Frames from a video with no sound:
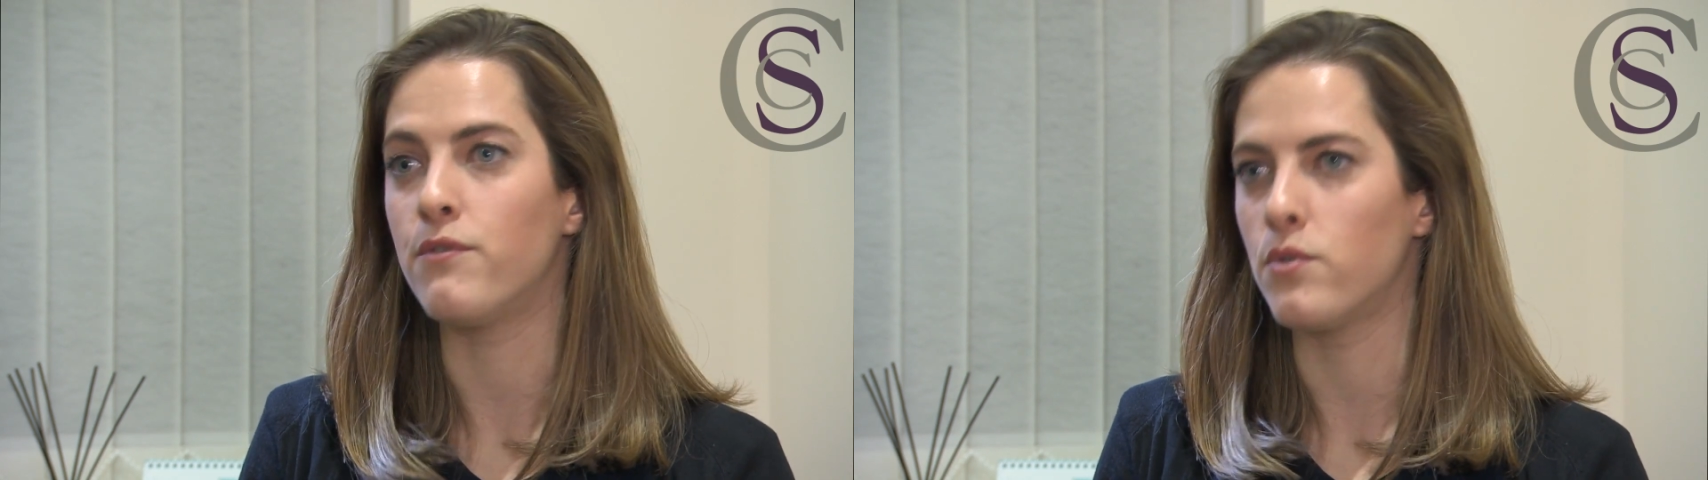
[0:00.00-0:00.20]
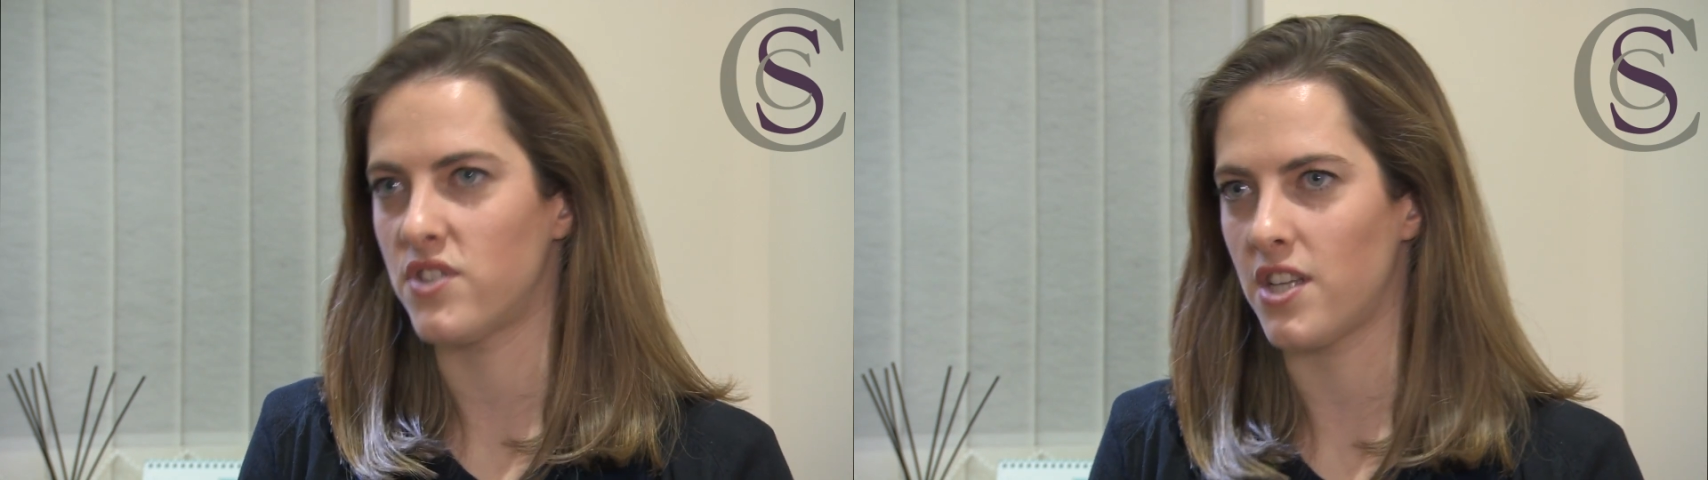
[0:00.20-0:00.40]

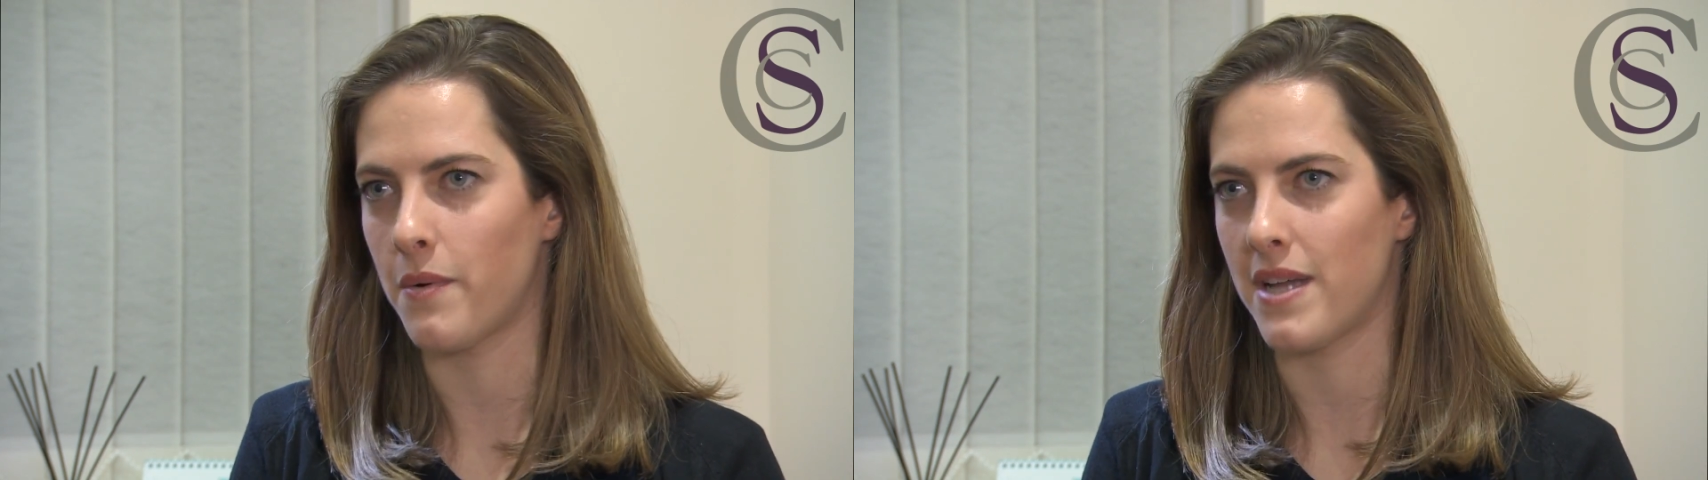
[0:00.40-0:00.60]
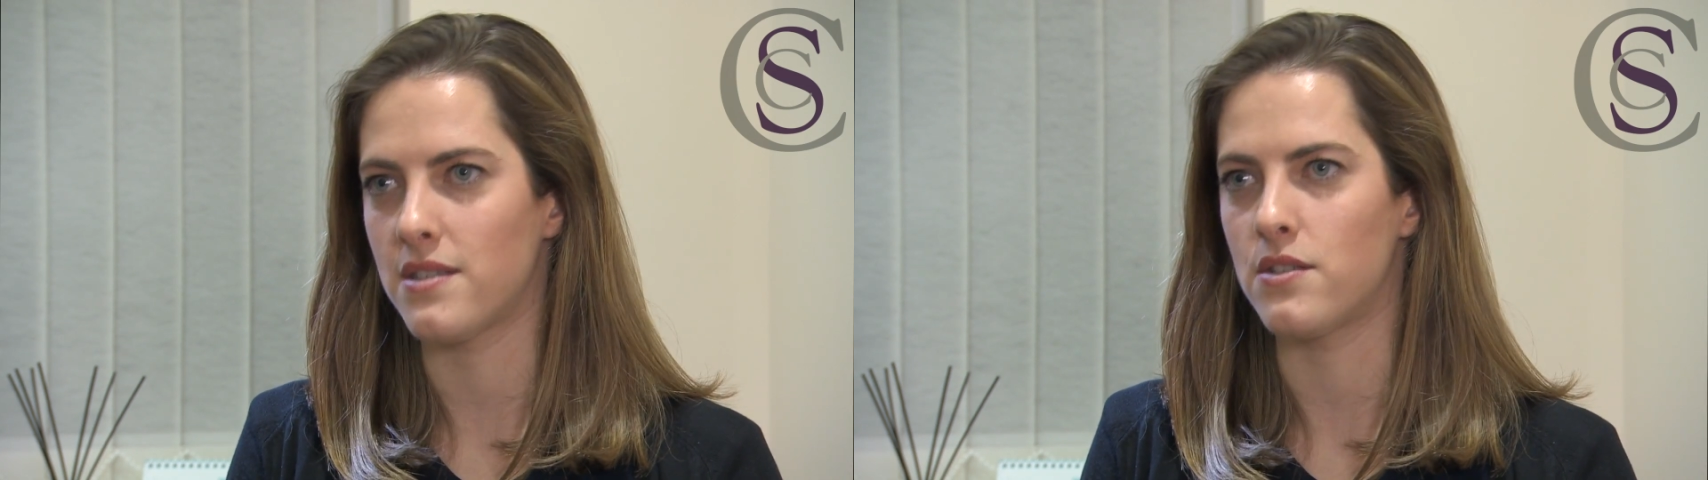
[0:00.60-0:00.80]
for
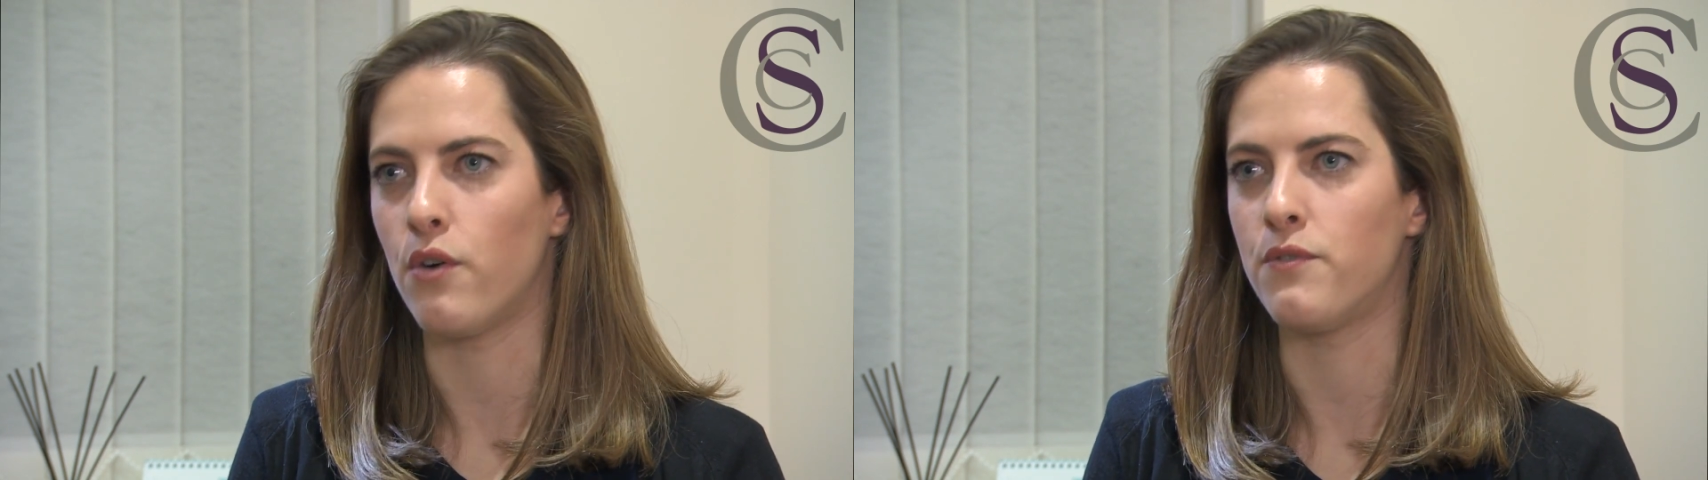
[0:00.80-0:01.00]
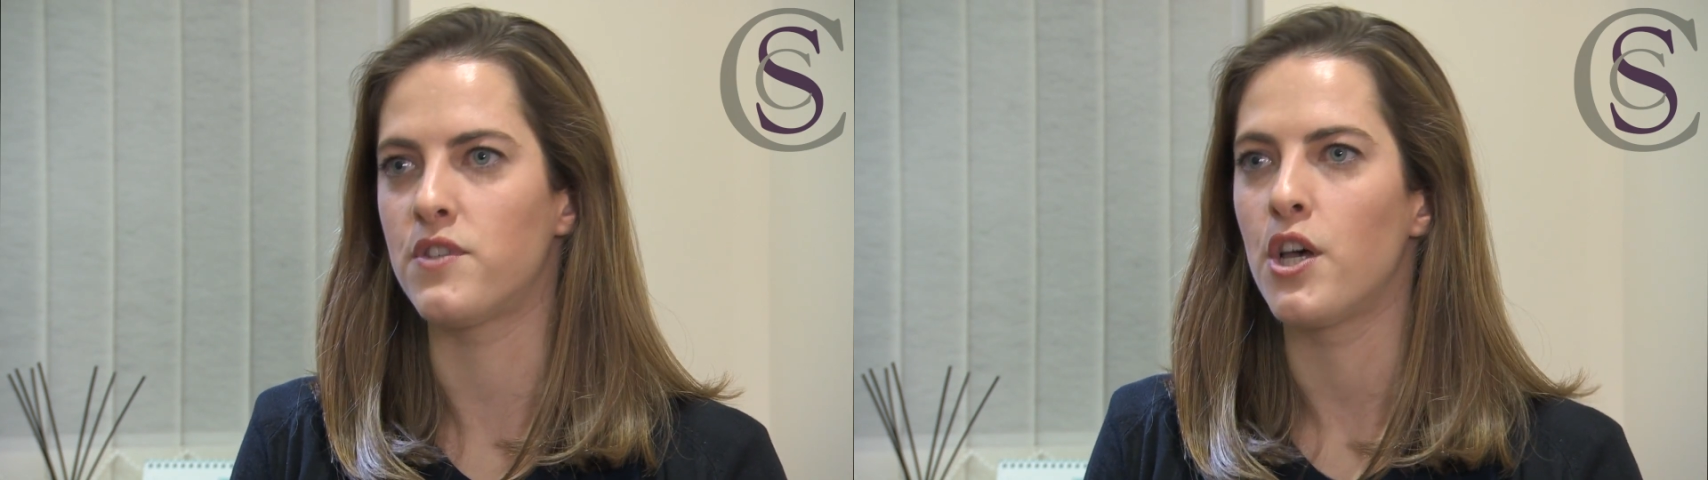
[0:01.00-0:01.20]
Silhouette
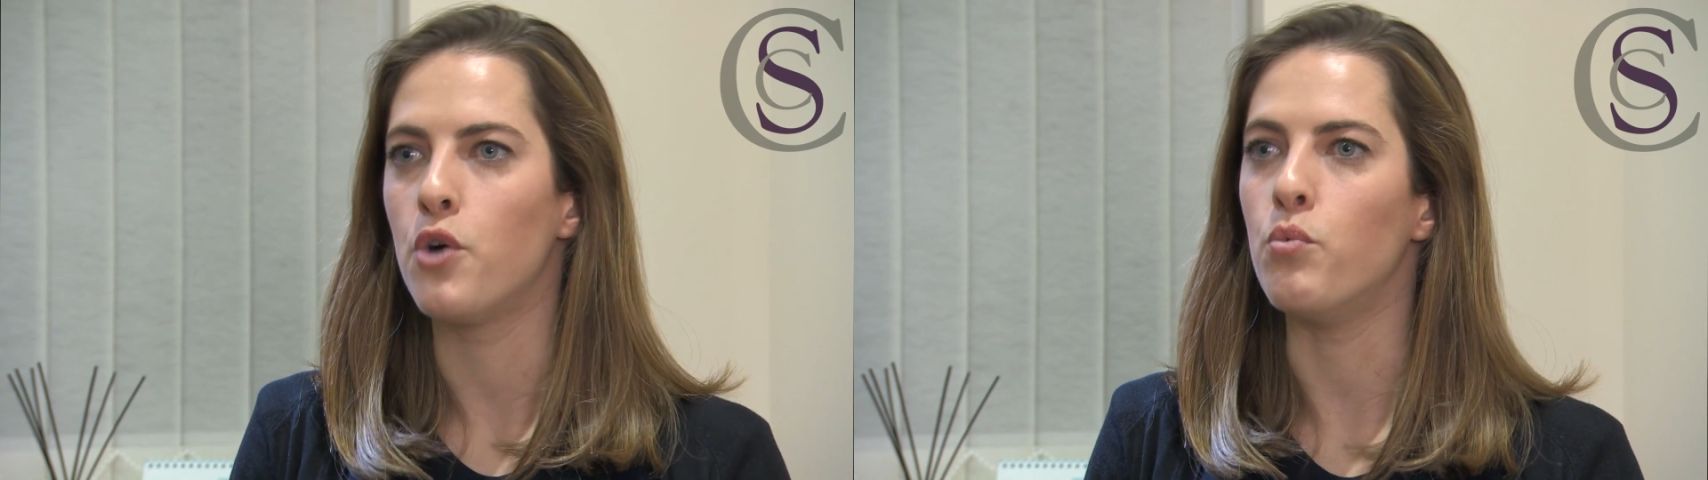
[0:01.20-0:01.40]
Soft